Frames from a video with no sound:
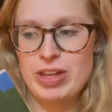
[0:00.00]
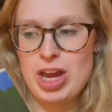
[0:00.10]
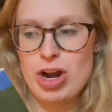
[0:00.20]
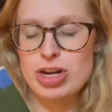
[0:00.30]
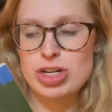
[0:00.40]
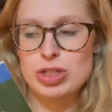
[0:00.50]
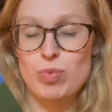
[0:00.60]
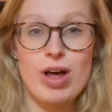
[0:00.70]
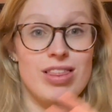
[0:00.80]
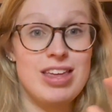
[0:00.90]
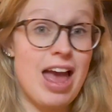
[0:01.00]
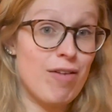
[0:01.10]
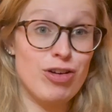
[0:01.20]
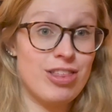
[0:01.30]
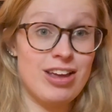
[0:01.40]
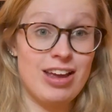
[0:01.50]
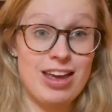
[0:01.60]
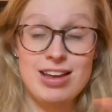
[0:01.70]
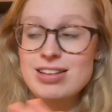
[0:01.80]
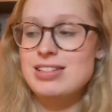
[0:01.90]
characters what the everything
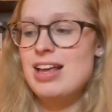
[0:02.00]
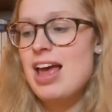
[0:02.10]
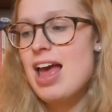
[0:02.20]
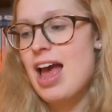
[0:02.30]
is.